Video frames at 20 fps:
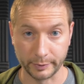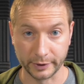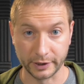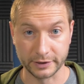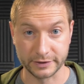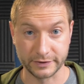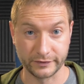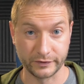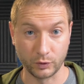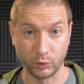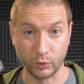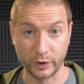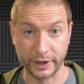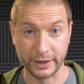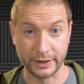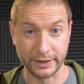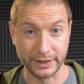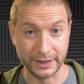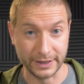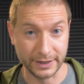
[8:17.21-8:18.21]
Now, because of the
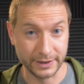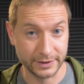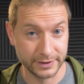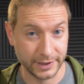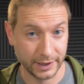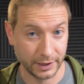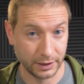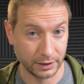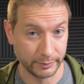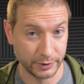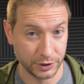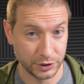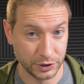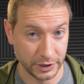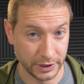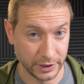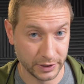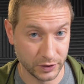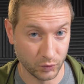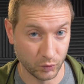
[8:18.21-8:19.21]
way the Intel
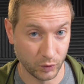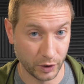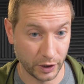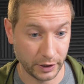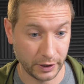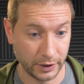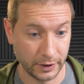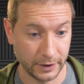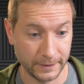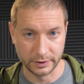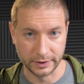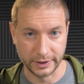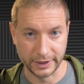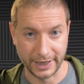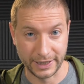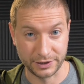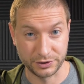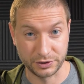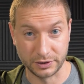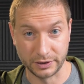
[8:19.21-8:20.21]
machines work,
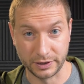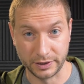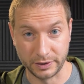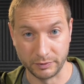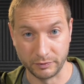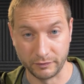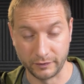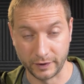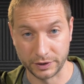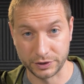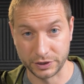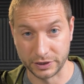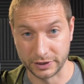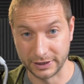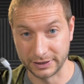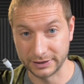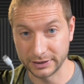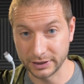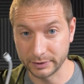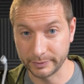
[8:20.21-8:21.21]
they actually
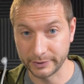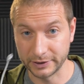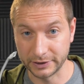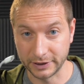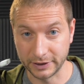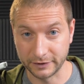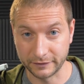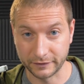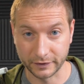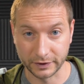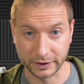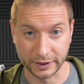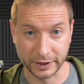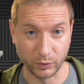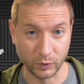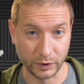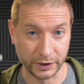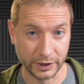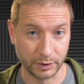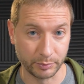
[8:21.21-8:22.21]
function a little bit
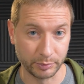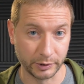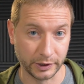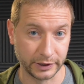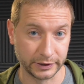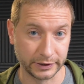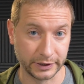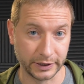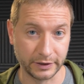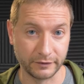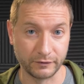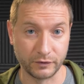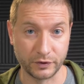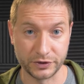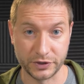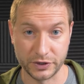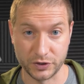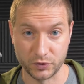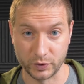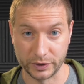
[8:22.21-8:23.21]
differently when they're plugged in
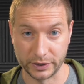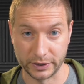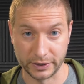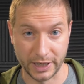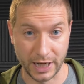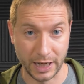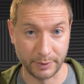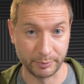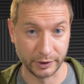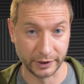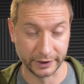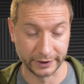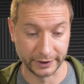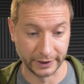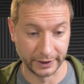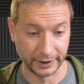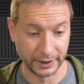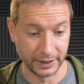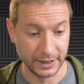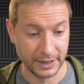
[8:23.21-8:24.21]
versus when they're not
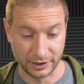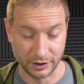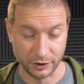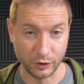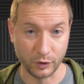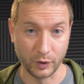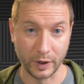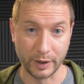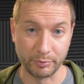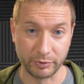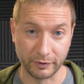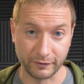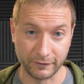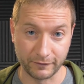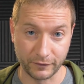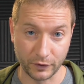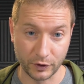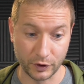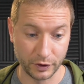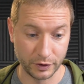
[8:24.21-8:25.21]
plugged in. And although I
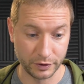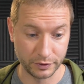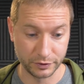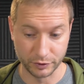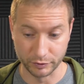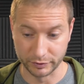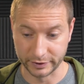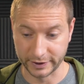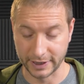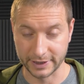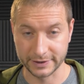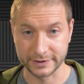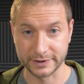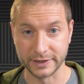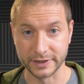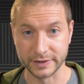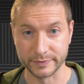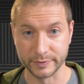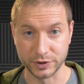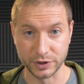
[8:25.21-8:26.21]
prefer to
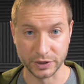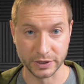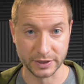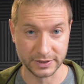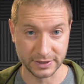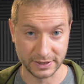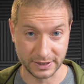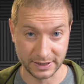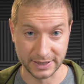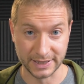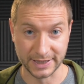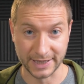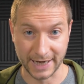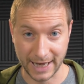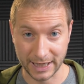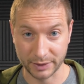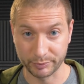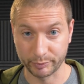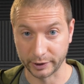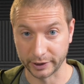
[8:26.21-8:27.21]
test these machines
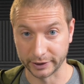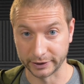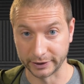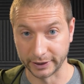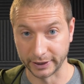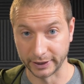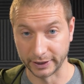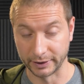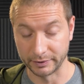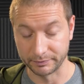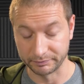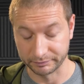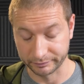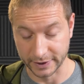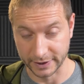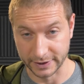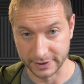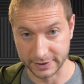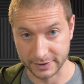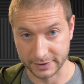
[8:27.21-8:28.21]
not plugged in,
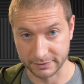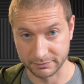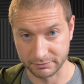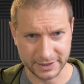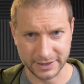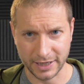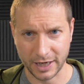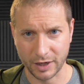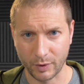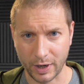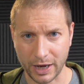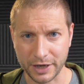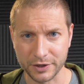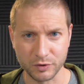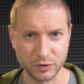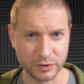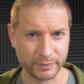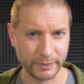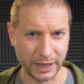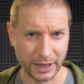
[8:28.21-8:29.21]
since that's how I
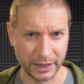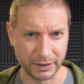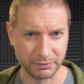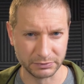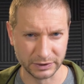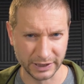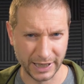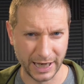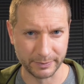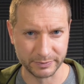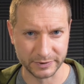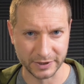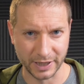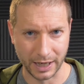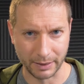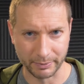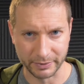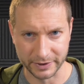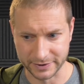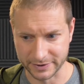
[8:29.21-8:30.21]
use my
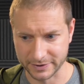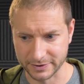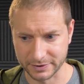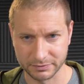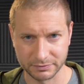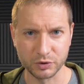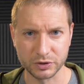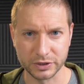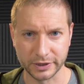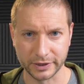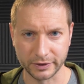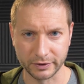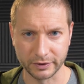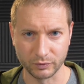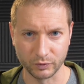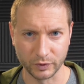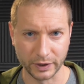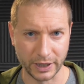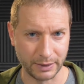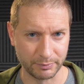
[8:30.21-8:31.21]
laptop is mostly
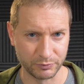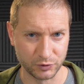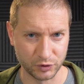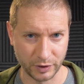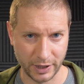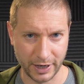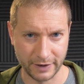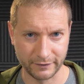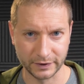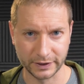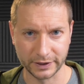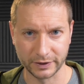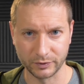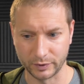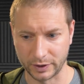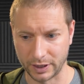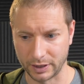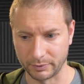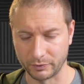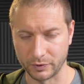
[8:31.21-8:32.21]
when I'm traveling,
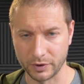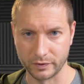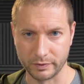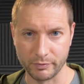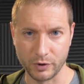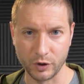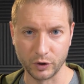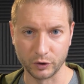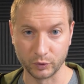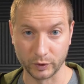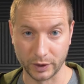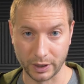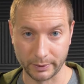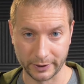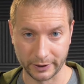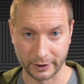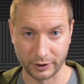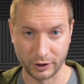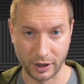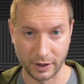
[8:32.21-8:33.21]
when I'm remote when I'm
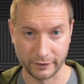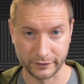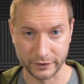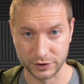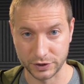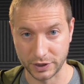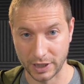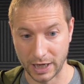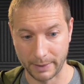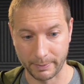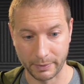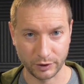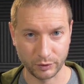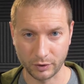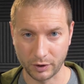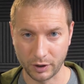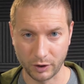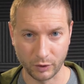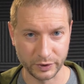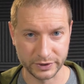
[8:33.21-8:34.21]
at a coffee shop, I
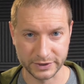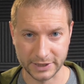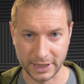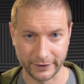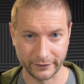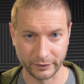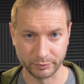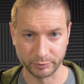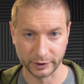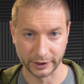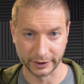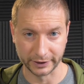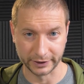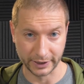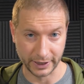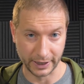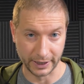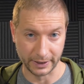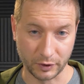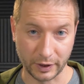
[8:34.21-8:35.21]
don't always have it
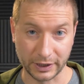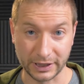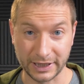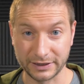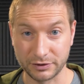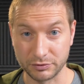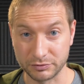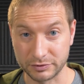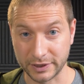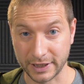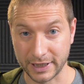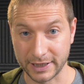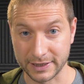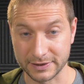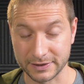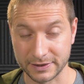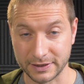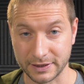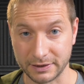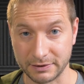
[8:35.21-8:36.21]
plugged in. So I like to
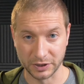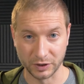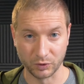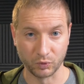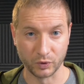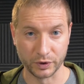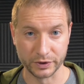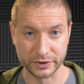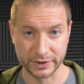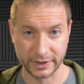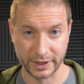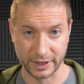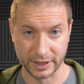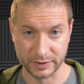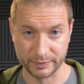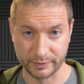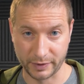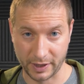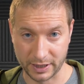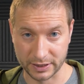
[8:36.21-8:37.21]
test it in the worst
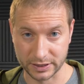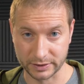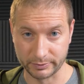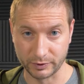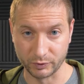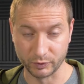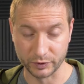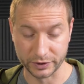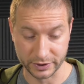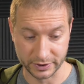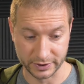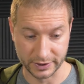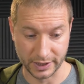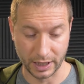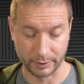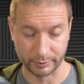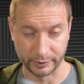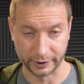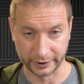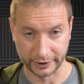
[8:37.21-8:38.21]
case possible, which is
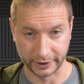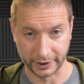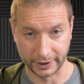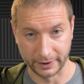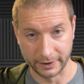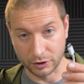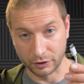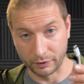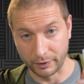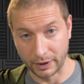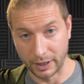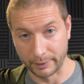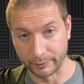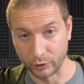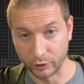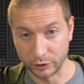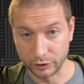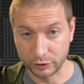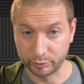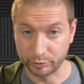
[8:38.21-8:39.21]
not plugged in. So
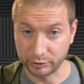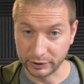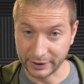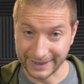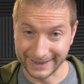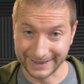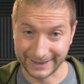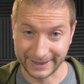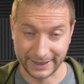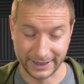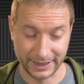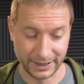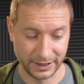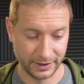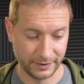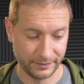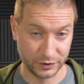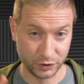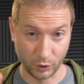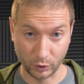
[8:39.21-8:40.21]
I'm going to plug it
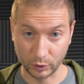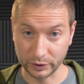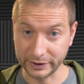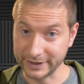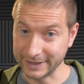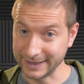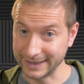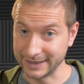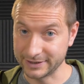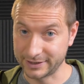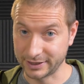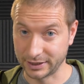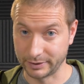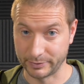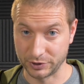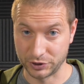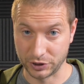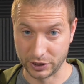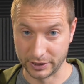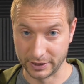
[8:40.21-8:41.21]
in, only the
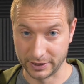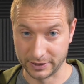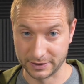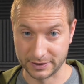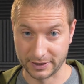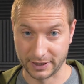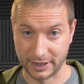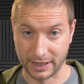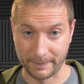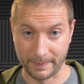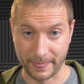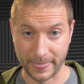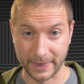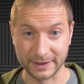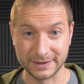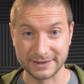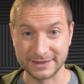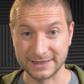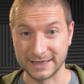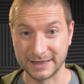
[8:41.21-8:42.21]
Intel machine this time,
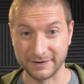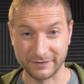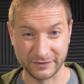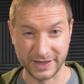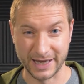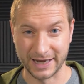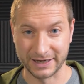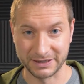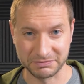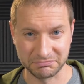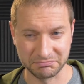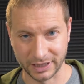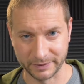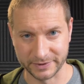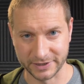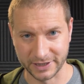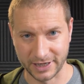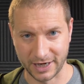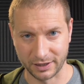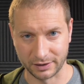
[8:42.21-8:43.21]
and see if that
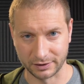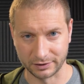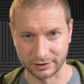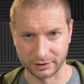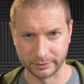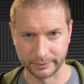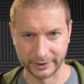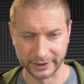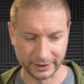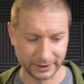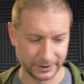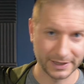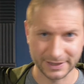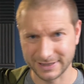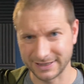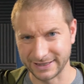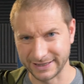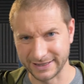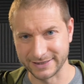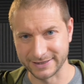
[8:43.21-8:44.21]
helps it out a little bit
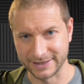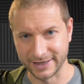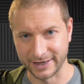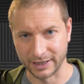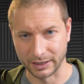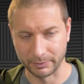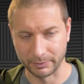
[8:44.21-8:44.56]
because it needs the